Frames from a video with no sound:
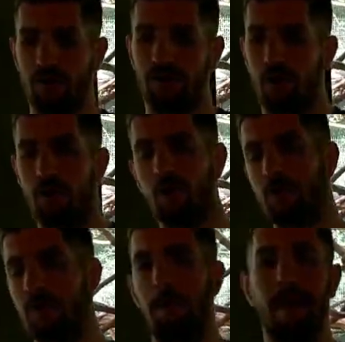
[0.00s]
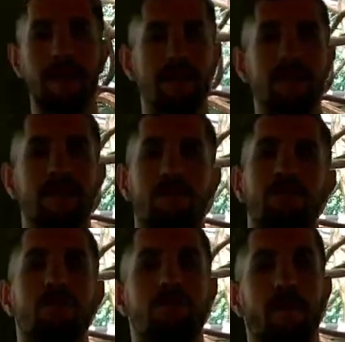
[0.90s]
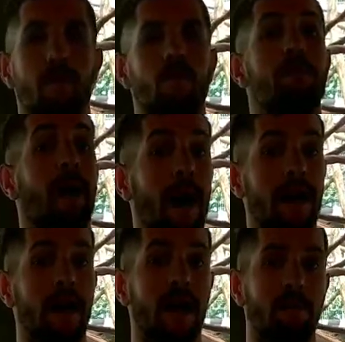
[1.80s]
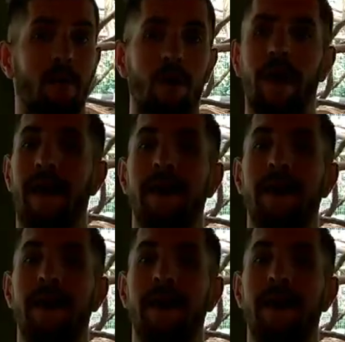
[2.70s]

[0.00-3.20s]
So the best thing to do is before we buy an animal